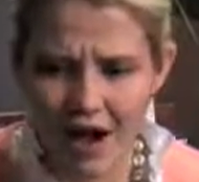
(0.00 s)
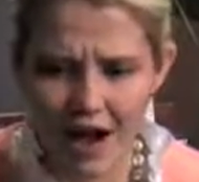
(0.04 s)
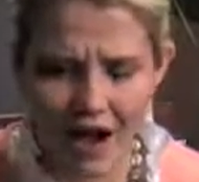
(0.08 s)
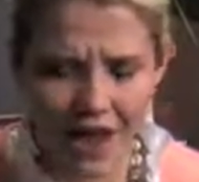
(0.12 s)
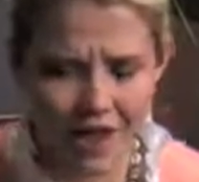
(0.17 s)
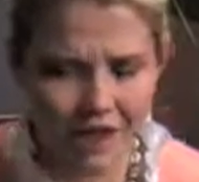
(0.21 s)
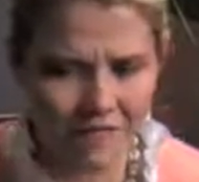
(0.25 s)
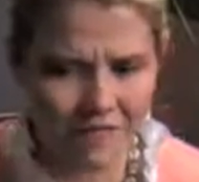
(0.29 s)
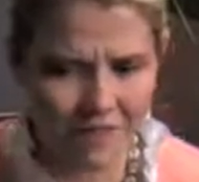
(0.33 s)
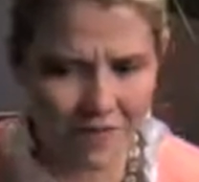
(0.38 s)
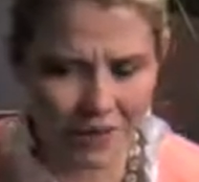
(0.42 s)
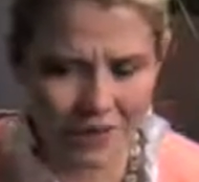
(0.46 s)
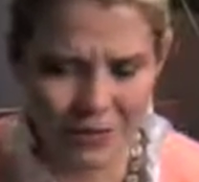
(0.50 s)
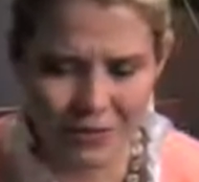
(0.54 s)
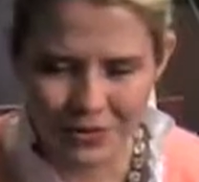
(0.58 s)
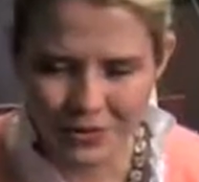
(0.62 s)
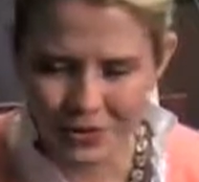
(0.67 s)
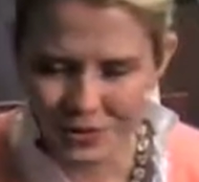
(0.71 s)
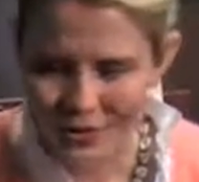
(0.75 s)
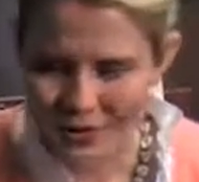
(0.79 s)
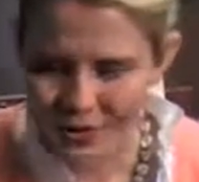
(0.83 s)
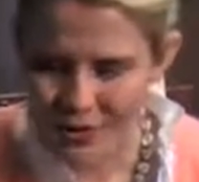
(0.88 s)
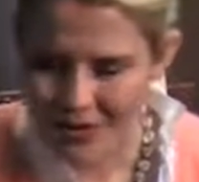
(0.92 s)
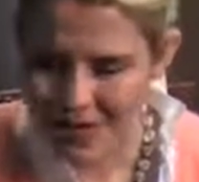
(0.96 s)
I've been through
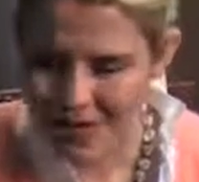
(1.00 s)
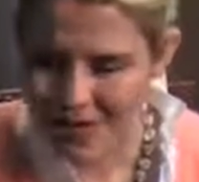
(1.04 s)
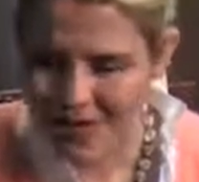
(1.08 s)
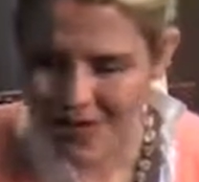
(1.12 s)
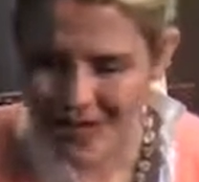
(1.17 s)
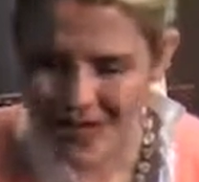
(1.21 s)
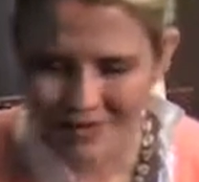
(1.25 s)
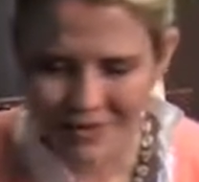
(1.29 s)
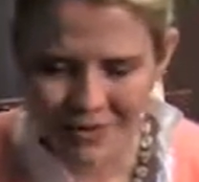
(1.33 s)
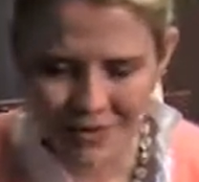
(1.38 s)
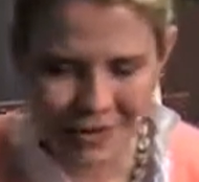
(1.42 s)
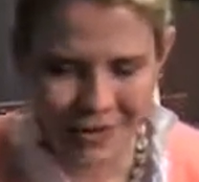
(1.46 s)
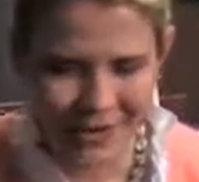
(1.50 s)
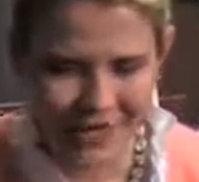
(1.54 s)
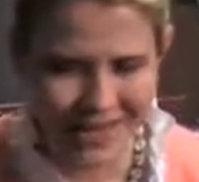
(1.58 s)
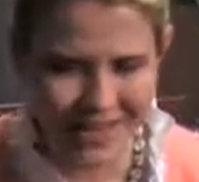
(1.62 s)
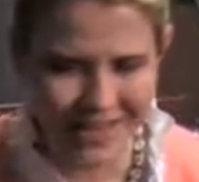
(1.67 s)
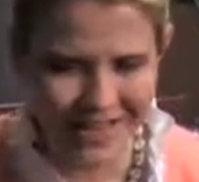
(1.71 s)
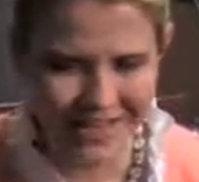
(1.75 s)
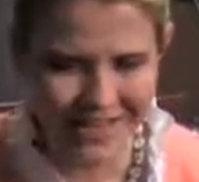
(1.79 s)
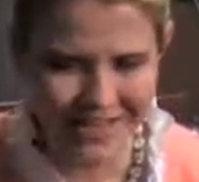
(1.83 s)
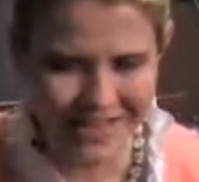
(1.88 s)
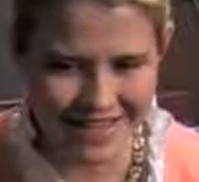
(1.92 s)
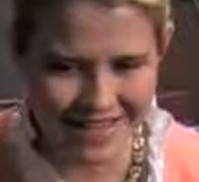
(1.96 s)
the training both
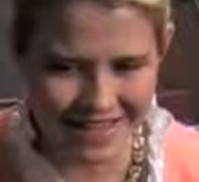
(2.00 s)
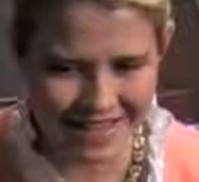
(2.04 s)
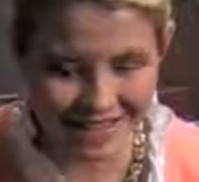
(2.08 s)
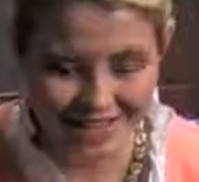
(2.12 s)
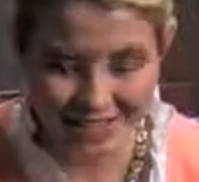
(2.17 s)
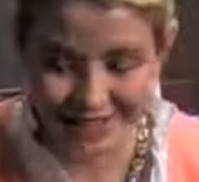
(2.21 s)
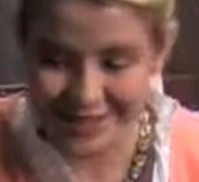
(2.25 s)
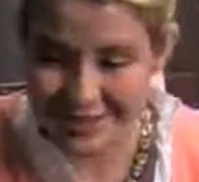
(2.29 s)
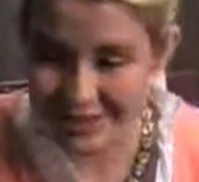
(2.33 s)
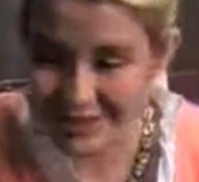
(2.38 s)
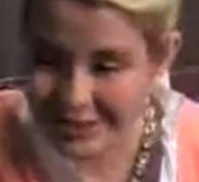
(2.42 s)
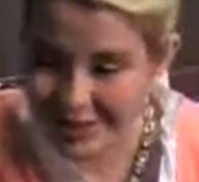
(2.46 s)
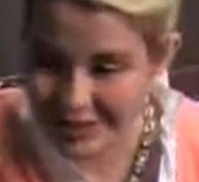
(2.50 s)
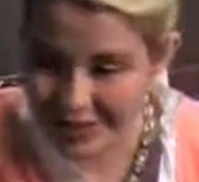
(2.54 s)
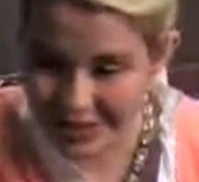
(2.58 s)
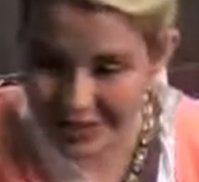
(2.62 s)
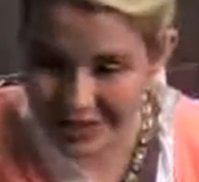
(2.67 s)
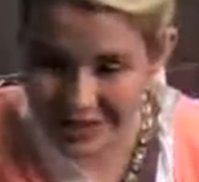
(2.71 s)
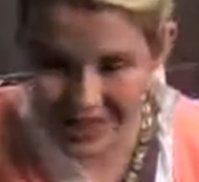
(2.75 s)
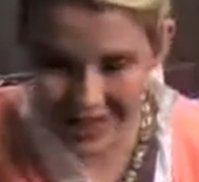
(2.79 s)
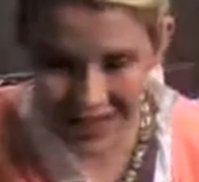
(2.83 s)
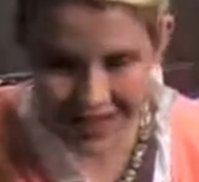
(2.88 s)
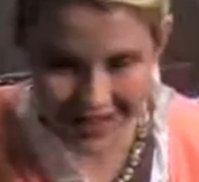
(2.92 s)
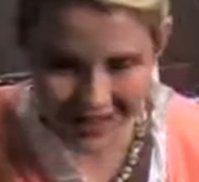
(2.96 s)
as a student
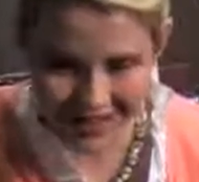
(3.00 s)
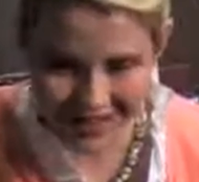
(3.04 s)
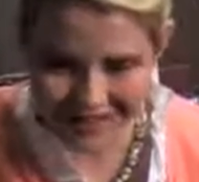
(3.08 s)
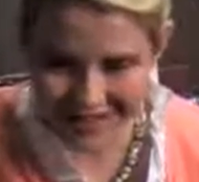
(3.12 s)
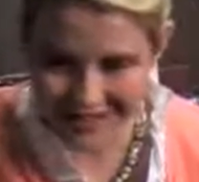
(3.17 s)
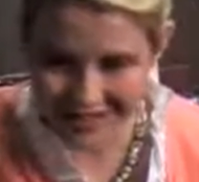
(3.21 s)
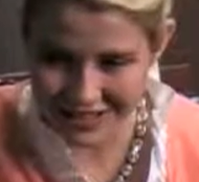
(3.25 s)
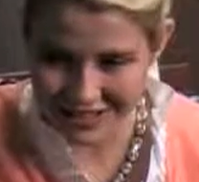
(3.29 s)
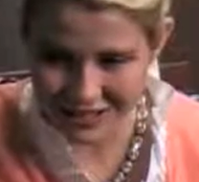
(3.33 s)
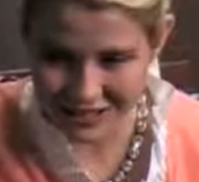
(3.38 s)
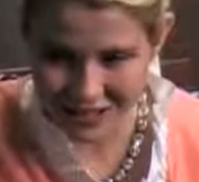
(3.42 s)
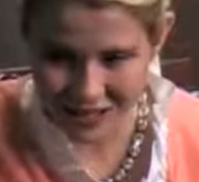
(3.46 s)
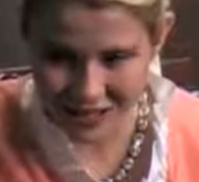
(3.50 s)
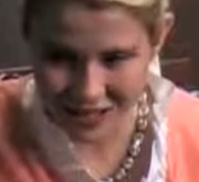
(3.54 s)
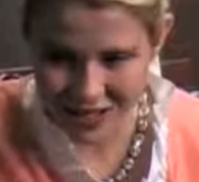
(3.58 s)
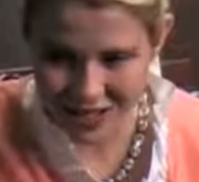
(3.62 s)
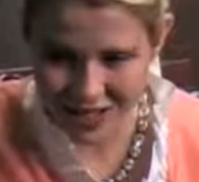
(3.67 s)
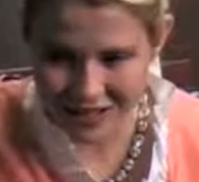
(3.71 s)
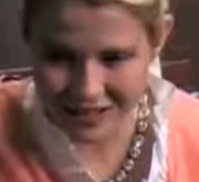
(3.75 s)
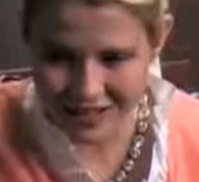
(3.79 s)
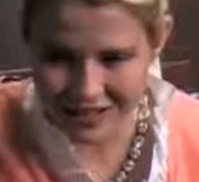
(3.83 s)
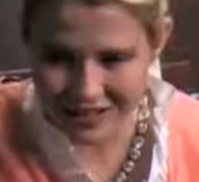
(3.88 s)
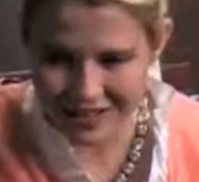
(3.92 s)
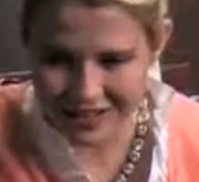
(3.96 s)
and an
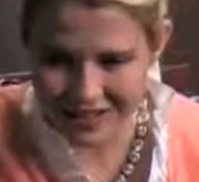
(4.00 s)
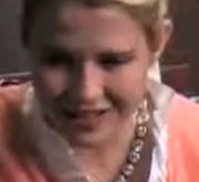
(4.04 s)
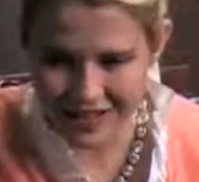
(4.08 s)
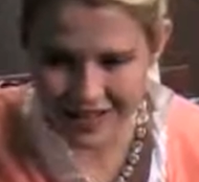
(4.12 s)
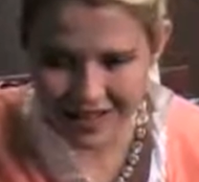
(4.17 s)
instructor,